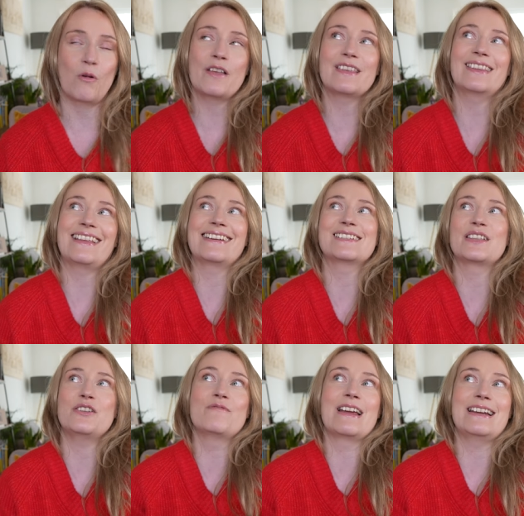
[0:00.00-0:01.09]
What are the things that
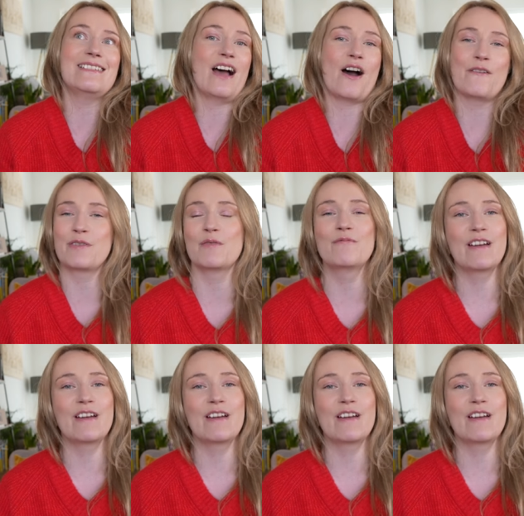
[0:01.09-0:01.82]
you really love that